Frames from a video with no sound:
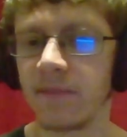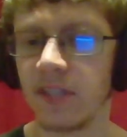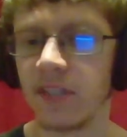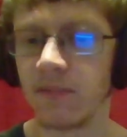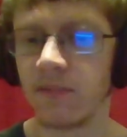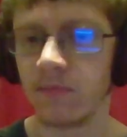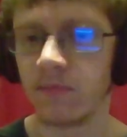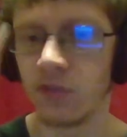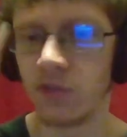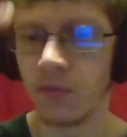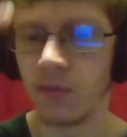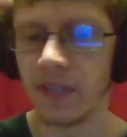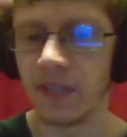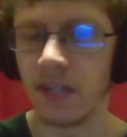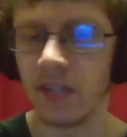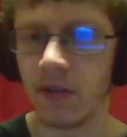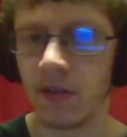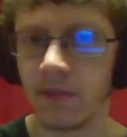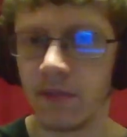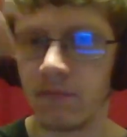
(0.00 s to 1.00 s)
it's zooming in
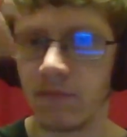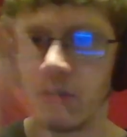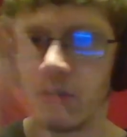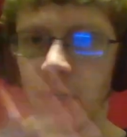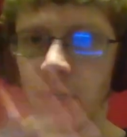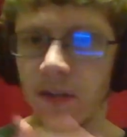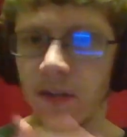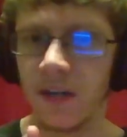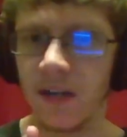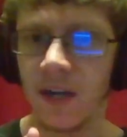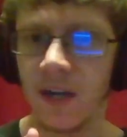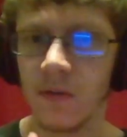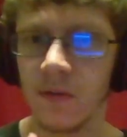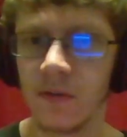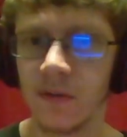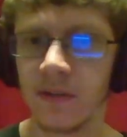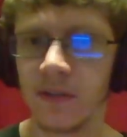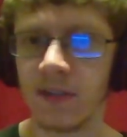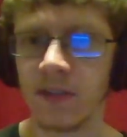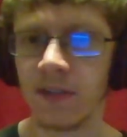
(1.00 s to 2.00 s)
on John now,
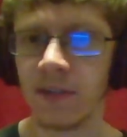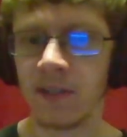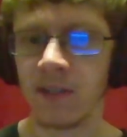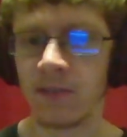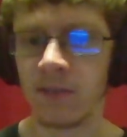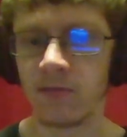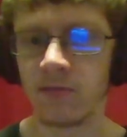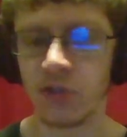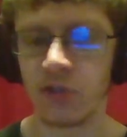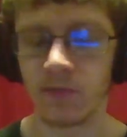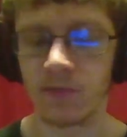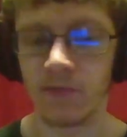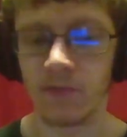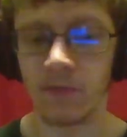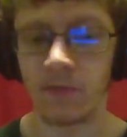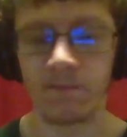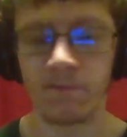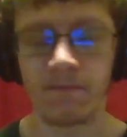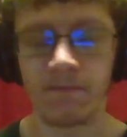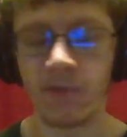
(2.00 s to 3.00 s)
just for
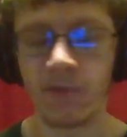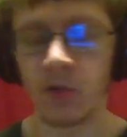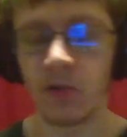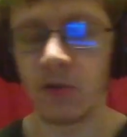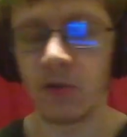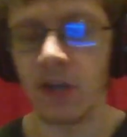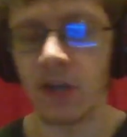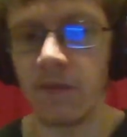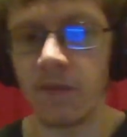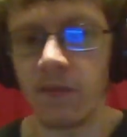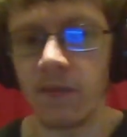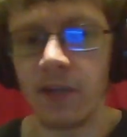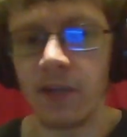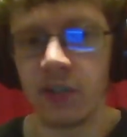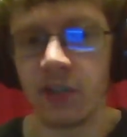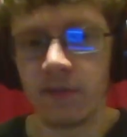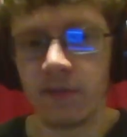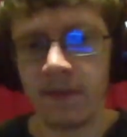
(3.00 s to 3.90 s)
further confirmation.